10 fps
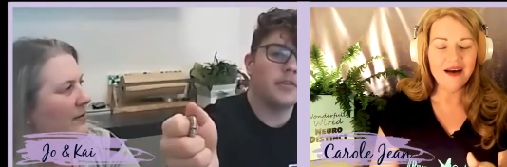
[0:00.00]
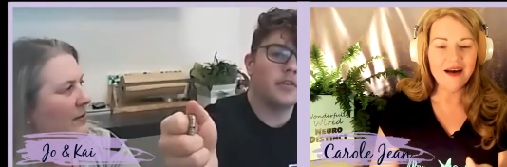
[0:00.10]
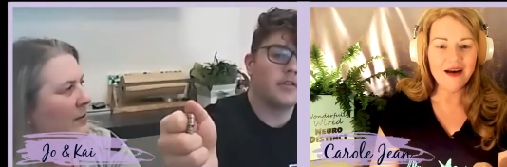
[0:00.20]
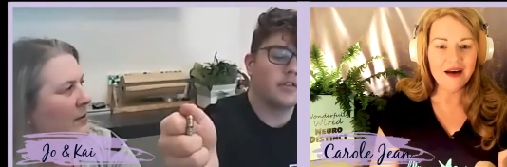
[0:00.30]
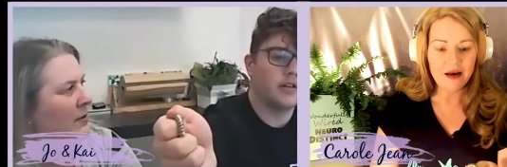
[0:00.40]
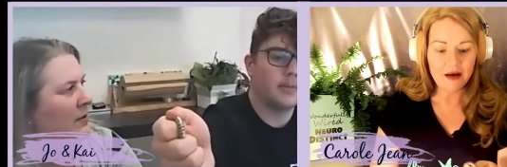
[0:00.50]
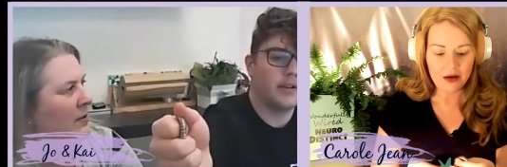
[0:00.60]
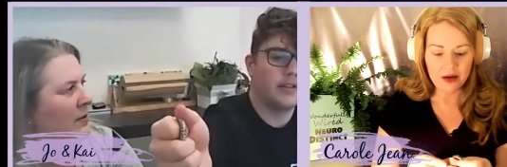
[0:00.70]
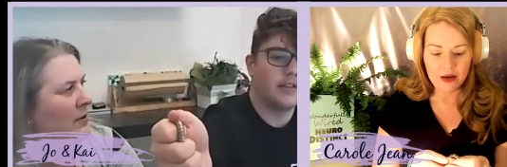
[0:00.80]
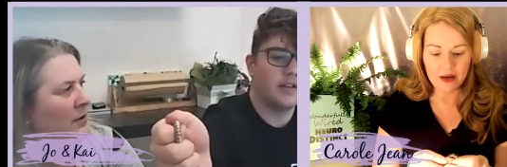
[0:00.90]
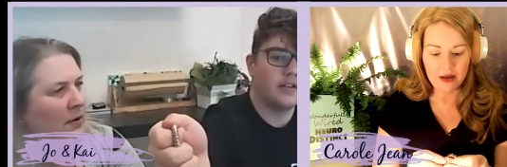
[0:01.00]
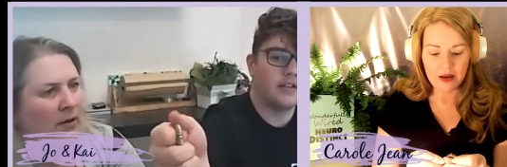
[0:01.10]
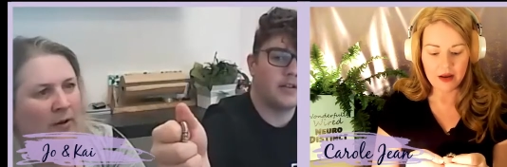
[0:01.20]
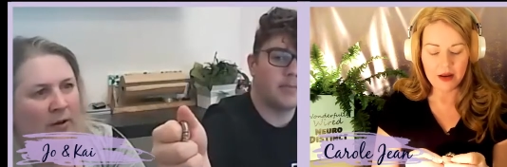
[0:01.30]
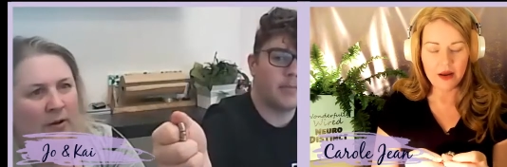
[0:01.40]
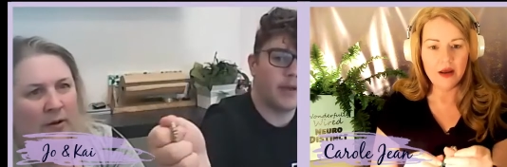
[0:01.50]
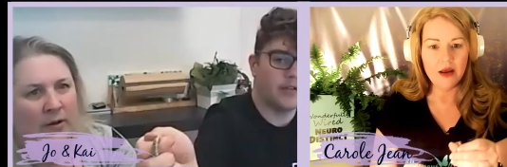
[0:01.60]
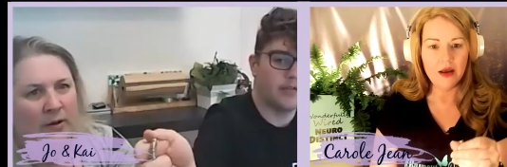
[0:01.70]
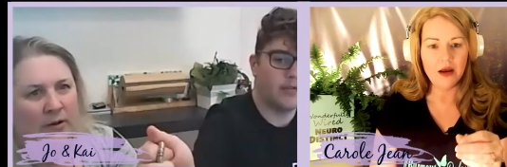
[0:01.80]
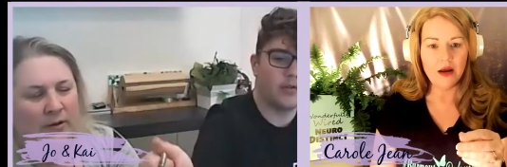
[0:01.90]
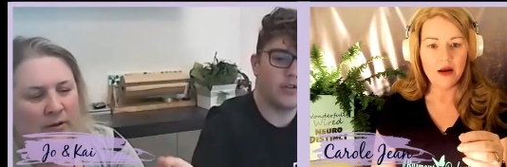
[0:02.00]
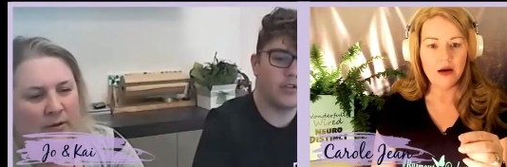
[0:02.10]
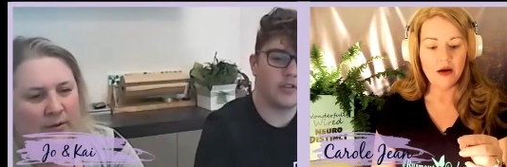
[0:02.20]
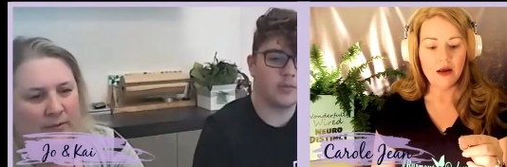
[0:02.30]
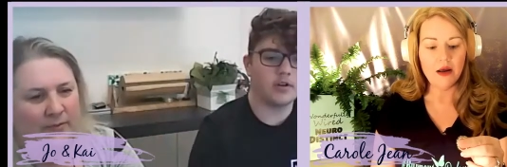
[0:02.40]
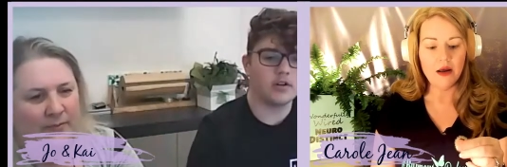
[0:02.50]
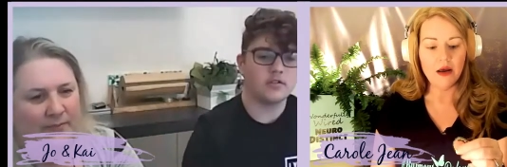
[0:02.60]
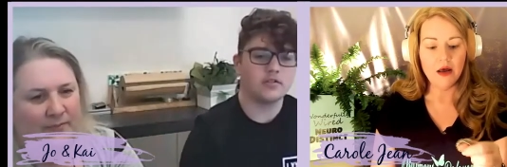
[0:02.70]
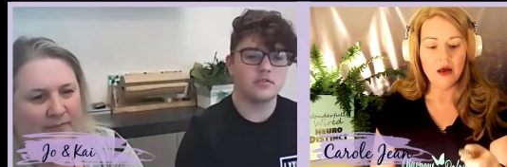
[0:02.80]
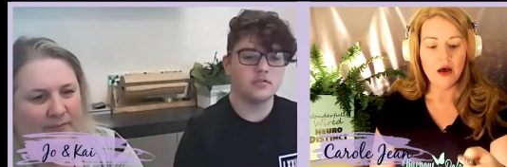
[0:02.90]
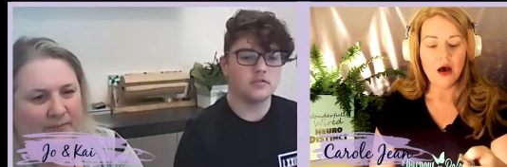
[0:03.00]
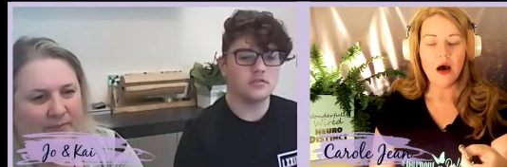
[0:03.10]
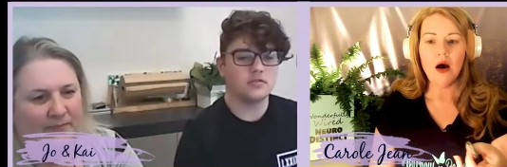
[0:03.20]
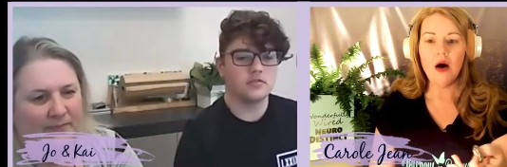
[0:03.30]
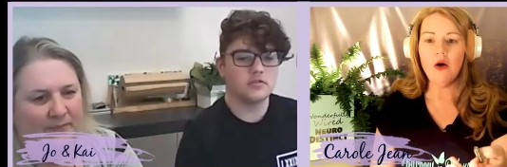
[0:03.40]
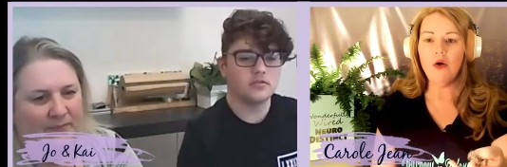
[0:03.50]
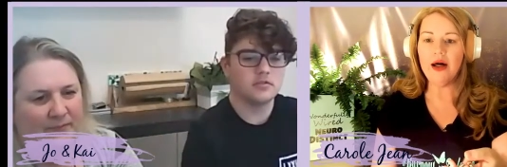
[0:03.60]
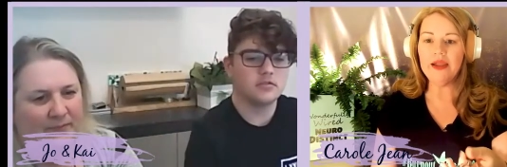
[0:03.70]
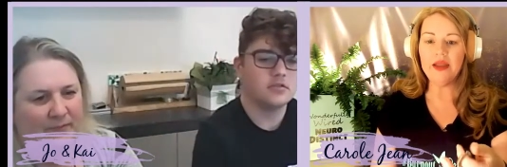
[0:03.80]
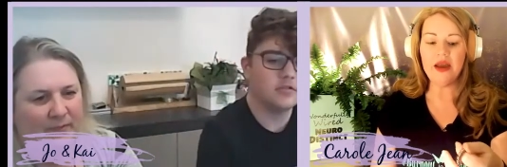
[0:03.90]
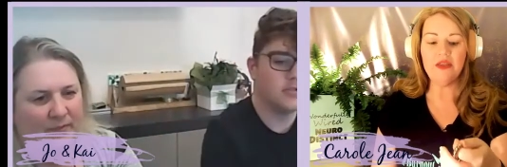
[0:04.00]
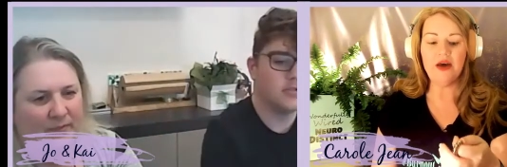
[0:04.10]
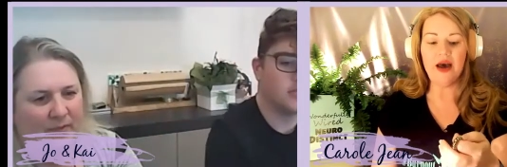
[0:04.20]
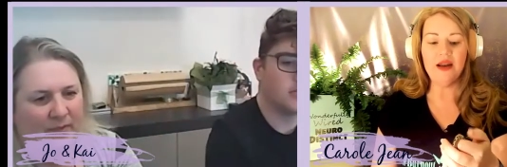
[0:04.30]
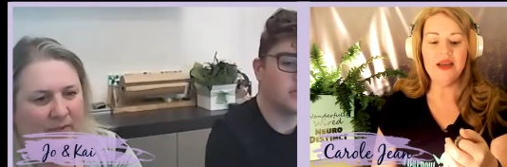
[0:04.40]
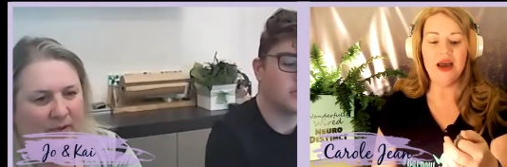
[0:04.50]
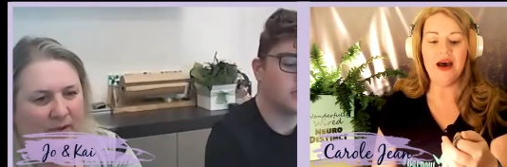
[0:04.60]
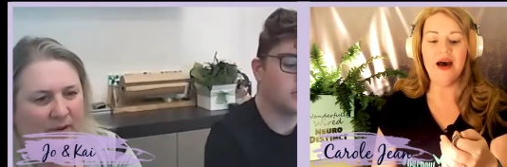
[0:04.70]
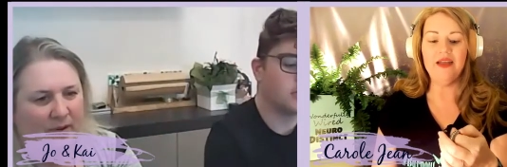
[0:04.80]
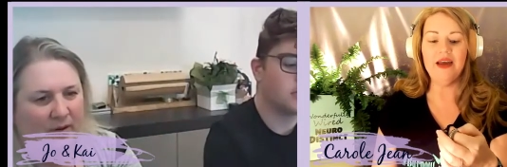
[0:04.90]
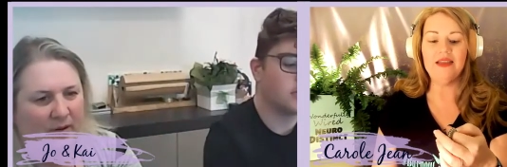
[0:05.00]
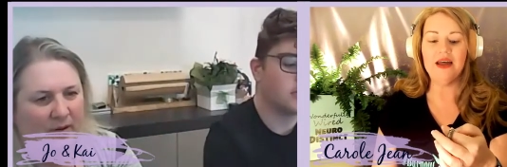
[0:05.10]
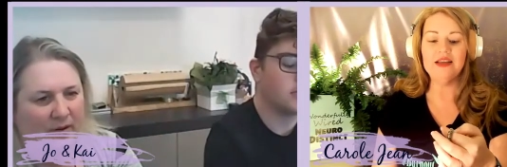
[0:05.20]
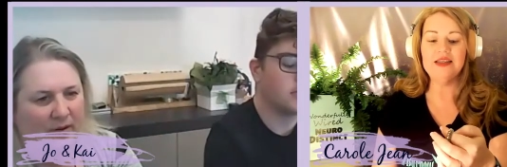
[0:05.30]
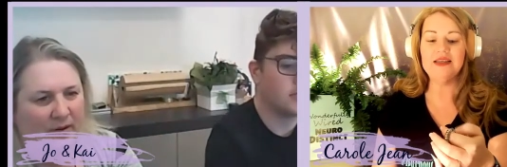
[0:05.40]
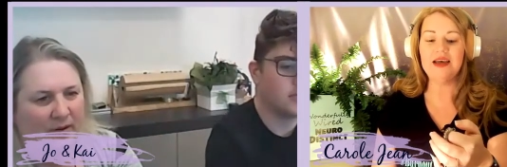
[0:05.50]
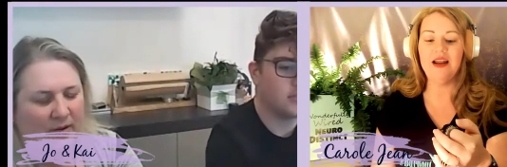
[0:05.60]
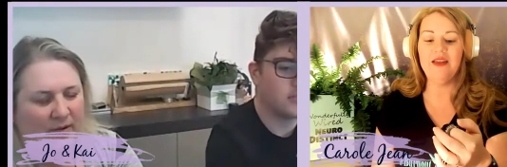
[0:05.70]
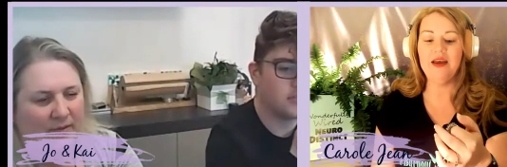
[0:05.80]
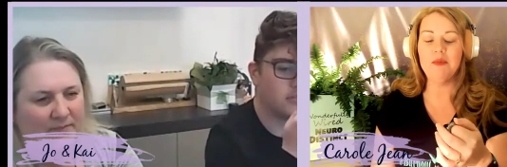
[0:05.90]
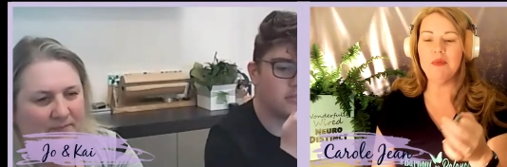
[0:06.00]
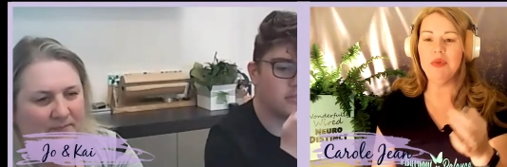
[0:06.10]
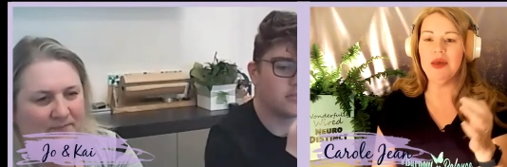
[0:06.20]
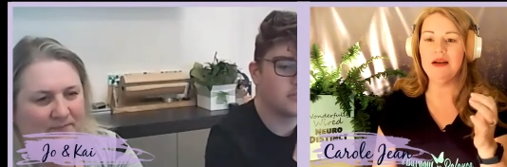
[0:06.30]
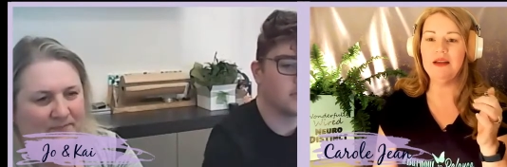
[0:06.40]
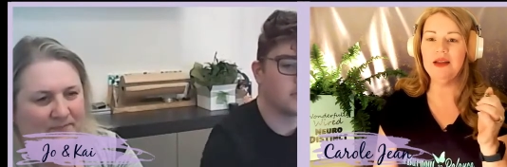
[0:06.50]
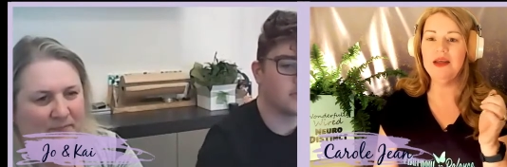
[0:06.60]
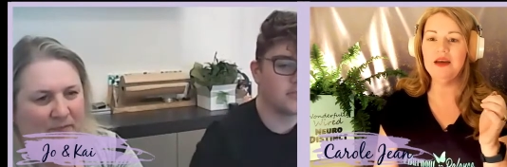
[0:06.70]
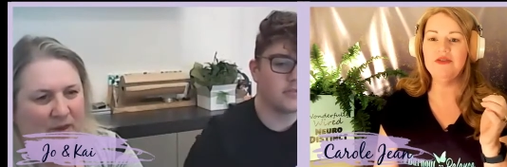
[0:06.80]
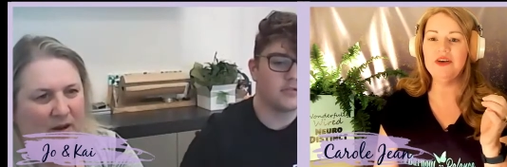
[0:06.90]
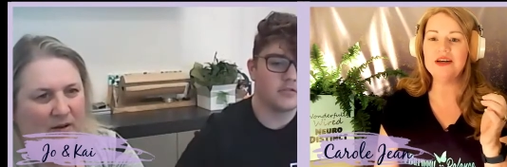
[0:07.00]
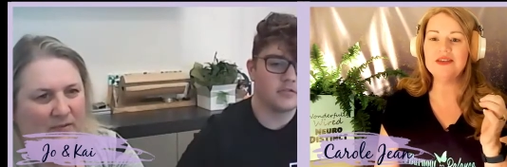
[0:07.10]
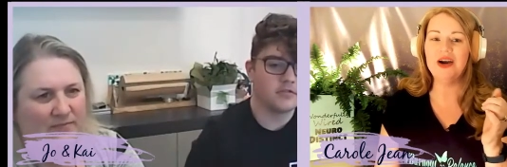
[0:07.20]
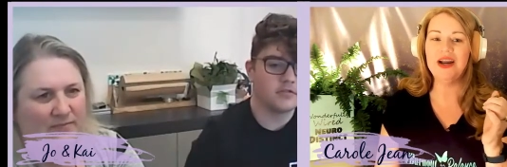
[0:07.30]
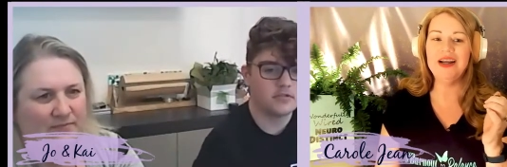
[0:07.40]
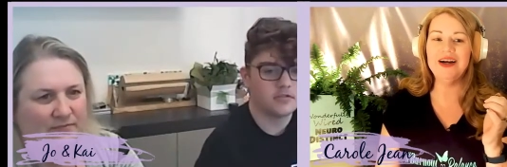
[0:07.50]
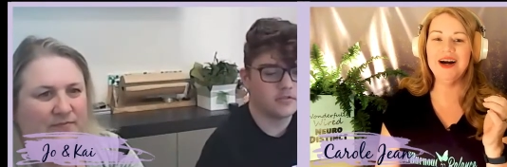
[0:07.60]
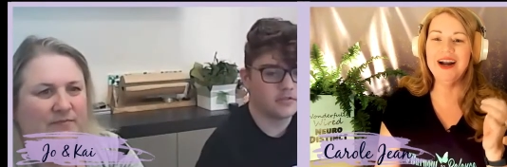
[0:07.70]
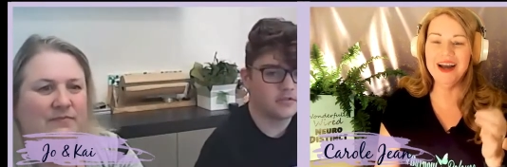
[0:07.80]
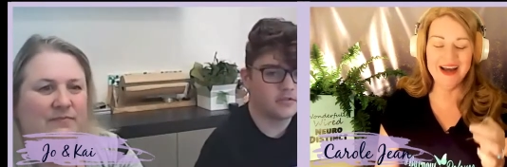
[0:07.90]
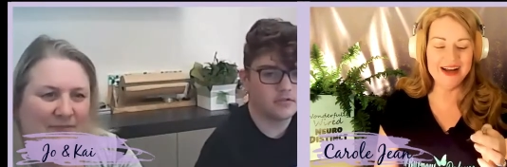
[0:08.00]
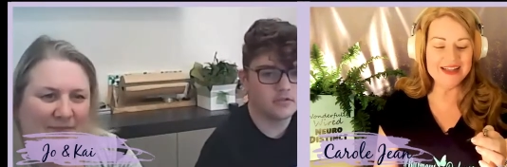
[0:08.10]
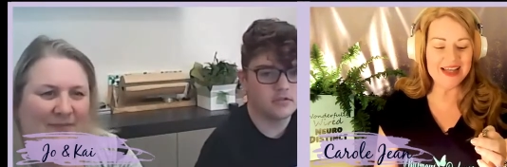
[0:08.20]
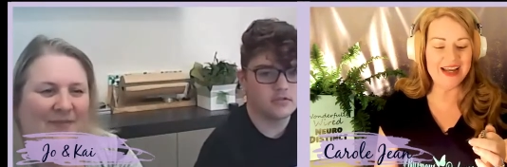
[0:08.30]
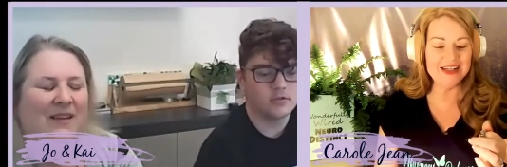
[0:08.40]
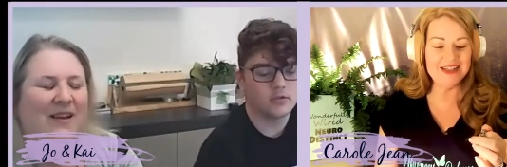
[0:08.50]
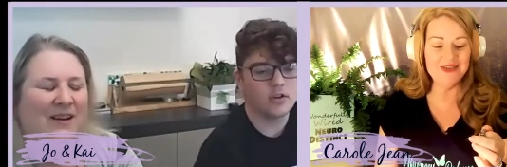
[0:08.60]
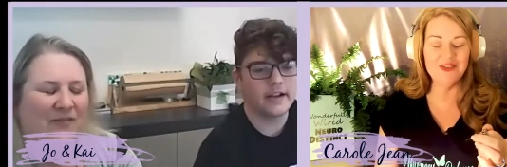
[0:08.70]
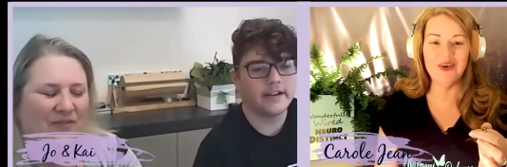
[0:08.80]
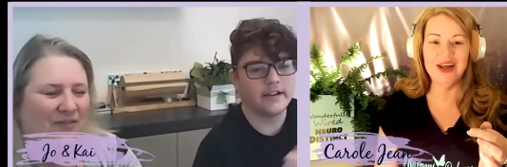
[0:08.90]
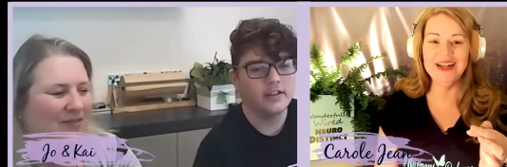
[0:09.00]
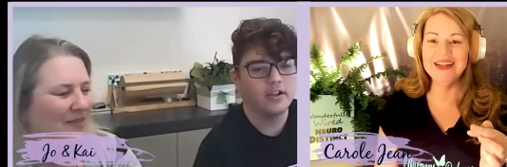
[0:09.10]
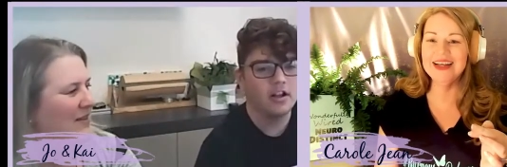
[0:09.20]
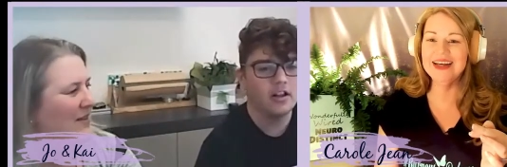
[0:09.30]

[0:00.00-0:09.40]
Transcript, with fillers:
Speaker 1: centipede things in back and forth as well.
Speaker 2: Oh, I like that. Yeah, I like that. This is kind of like my pen clicking fix right here, because I can do one. A